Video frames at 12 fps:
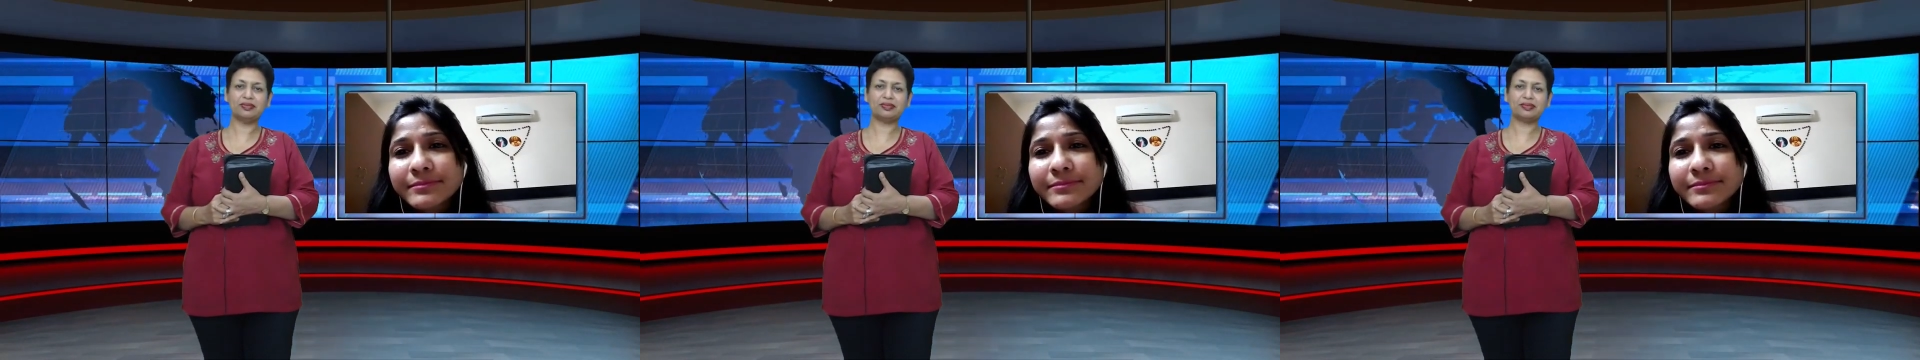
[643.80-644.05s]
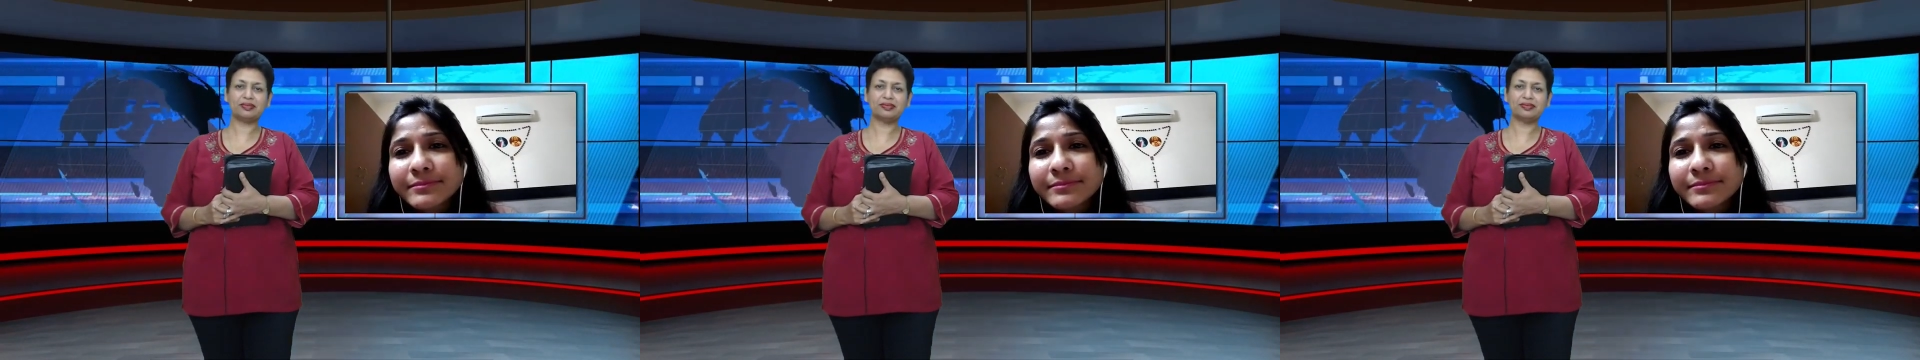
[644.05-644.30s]

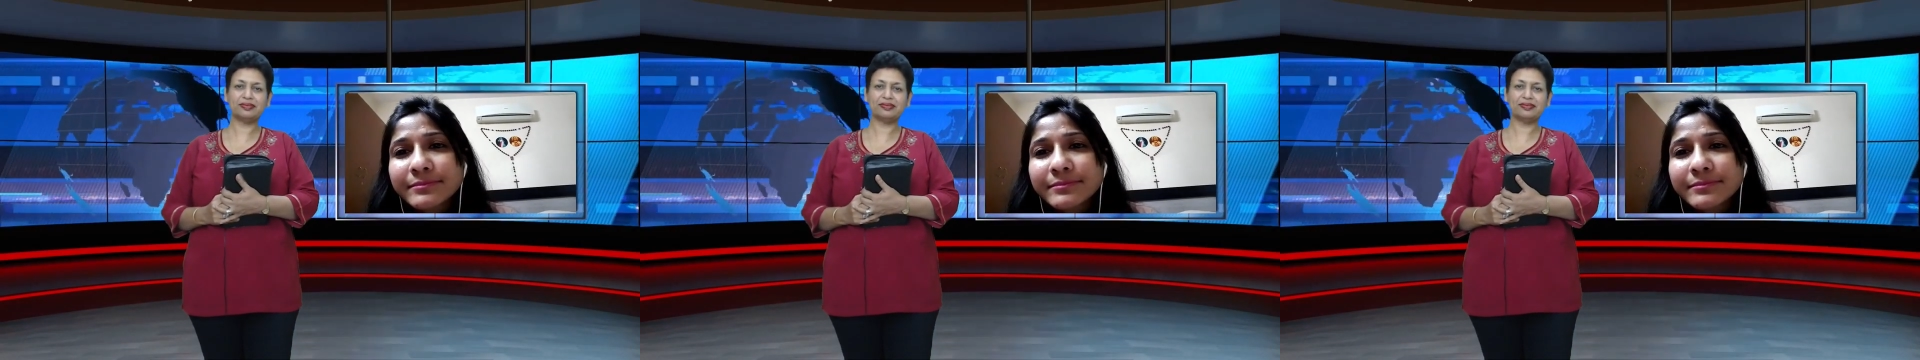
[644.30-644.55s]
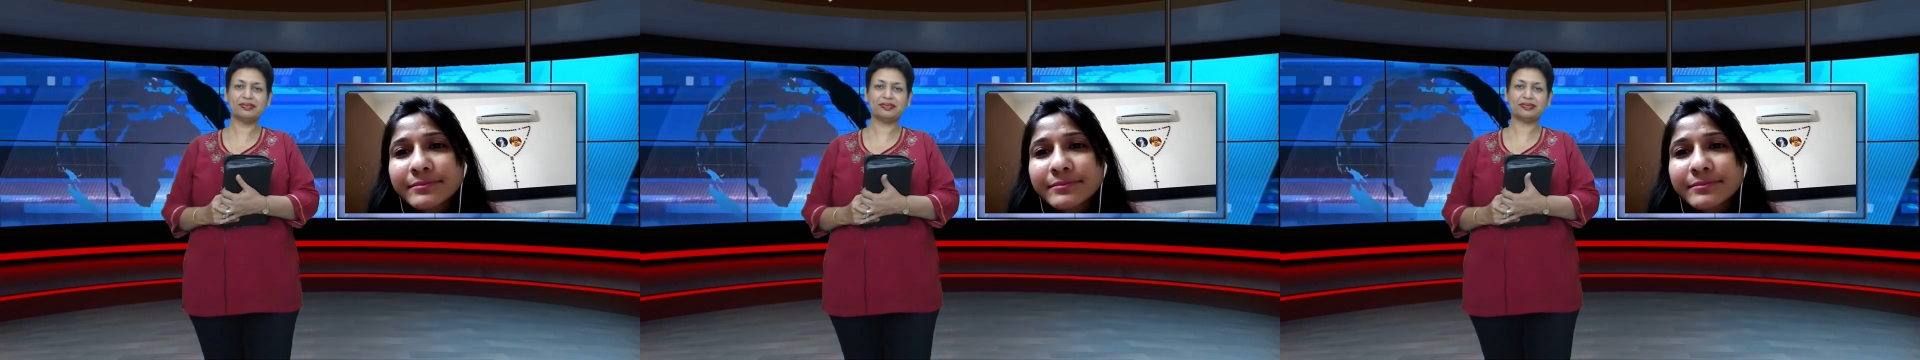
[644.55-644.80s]

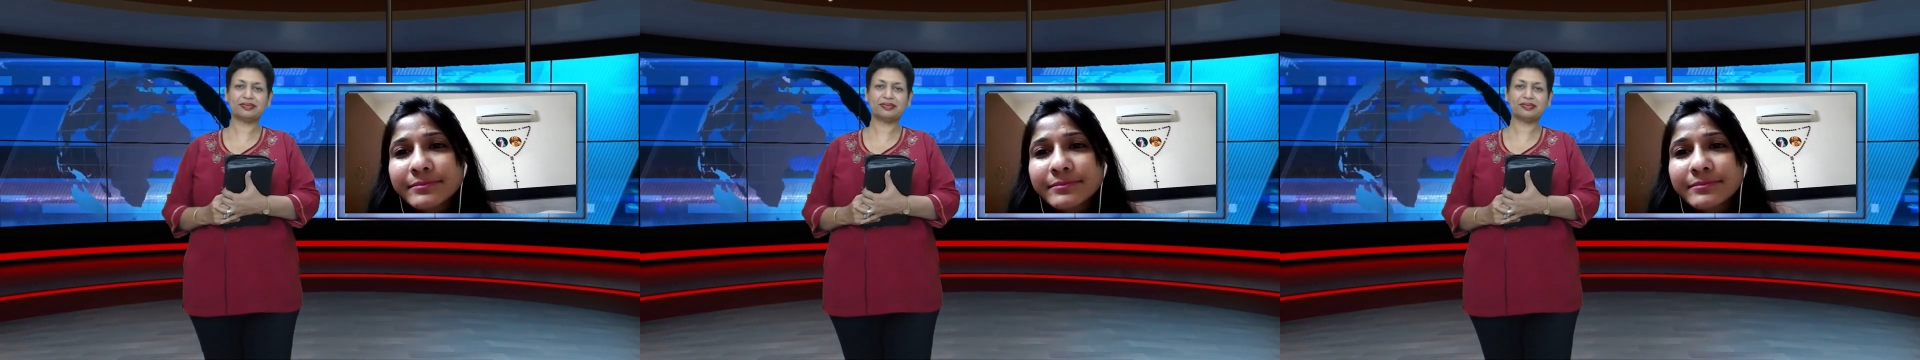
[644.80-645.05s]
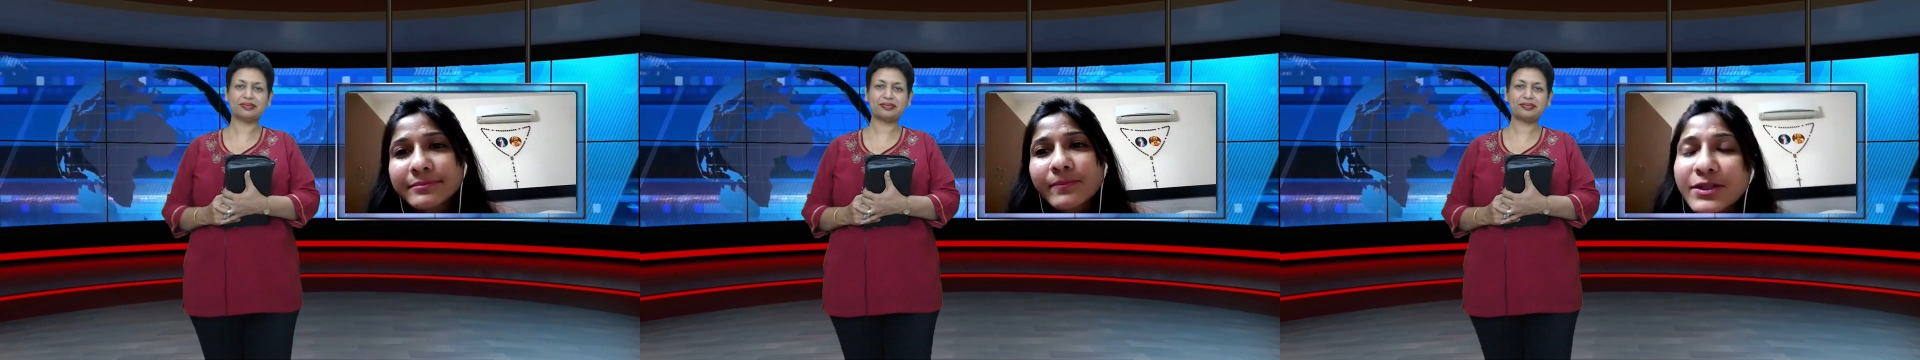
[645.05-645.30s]

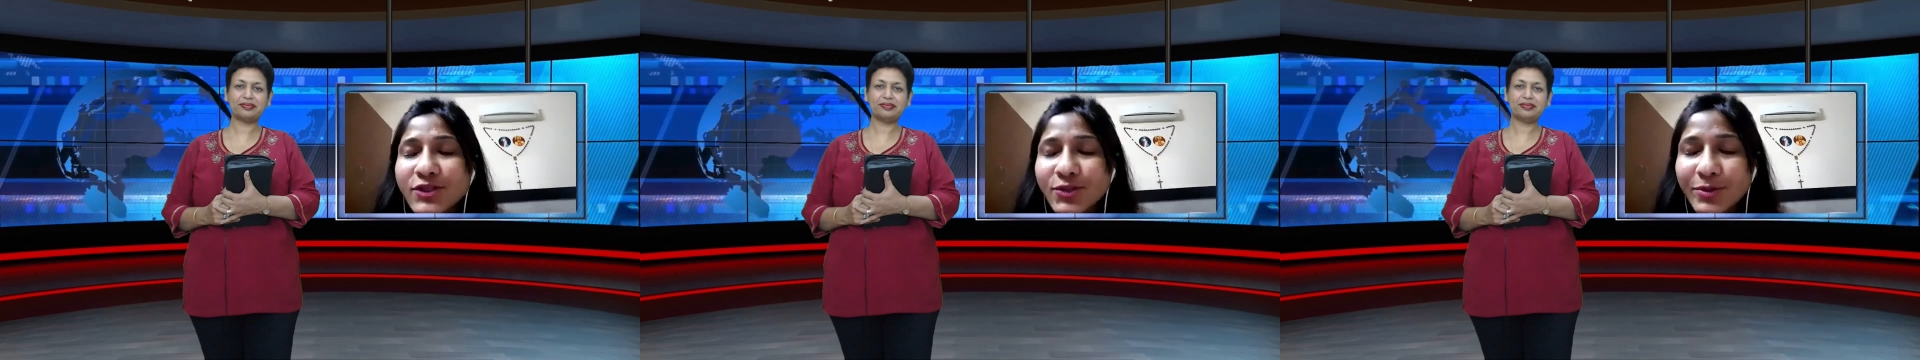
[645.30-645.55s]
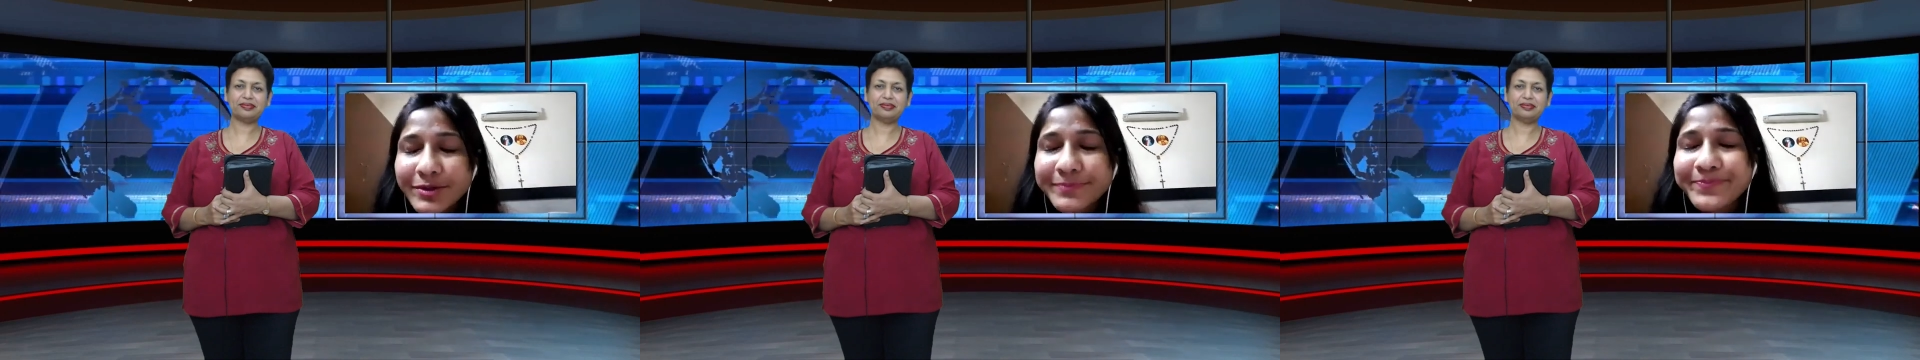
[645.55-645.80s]

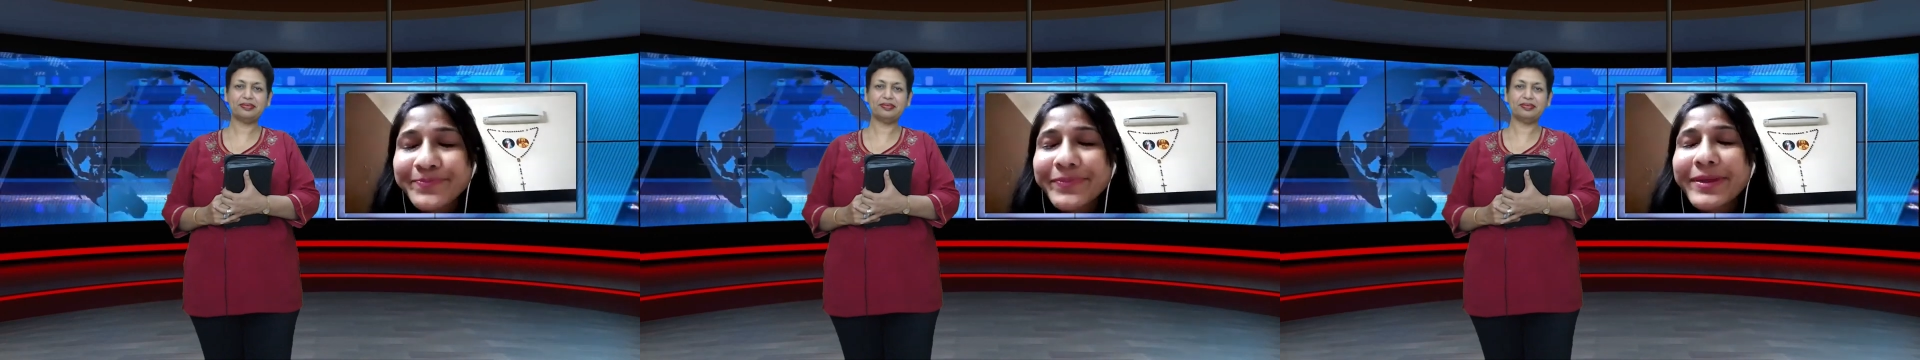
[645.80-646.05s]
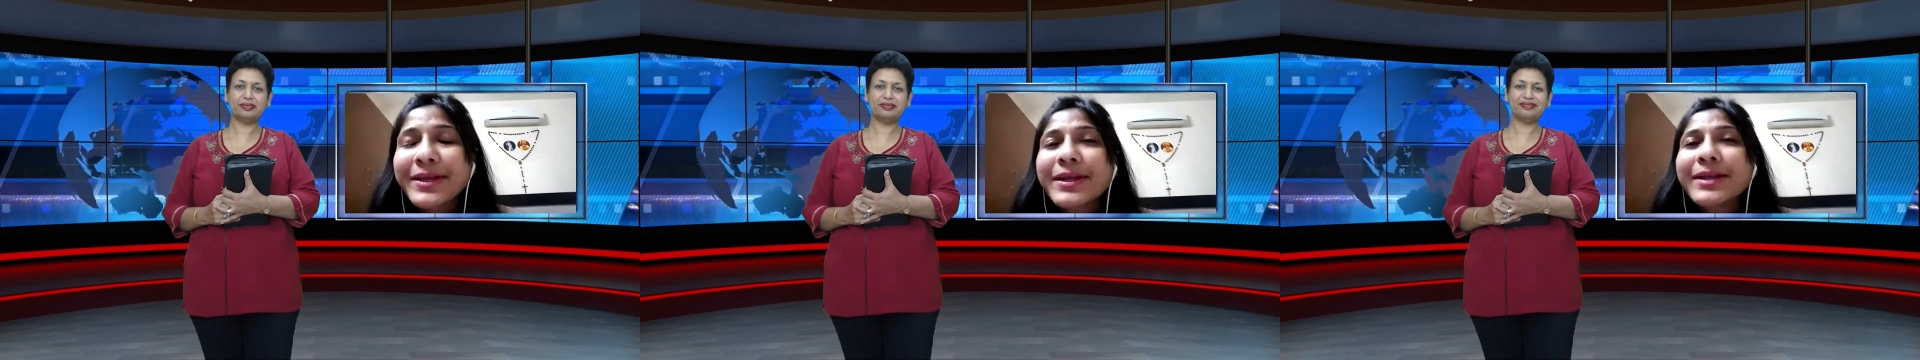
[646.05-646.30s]

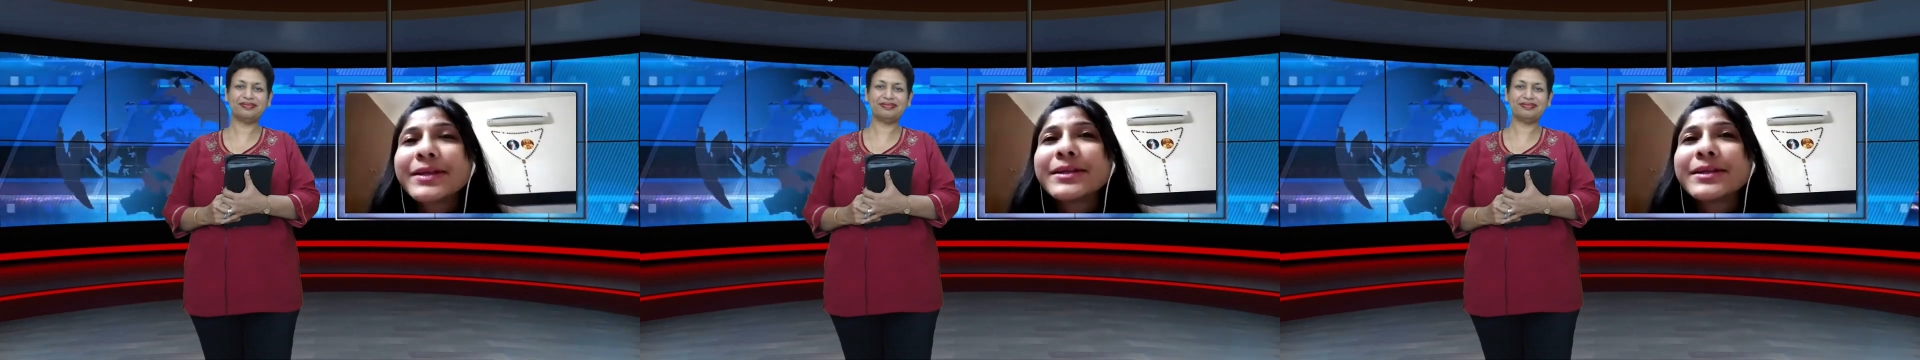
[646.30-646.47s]
No one is speaking in this clip.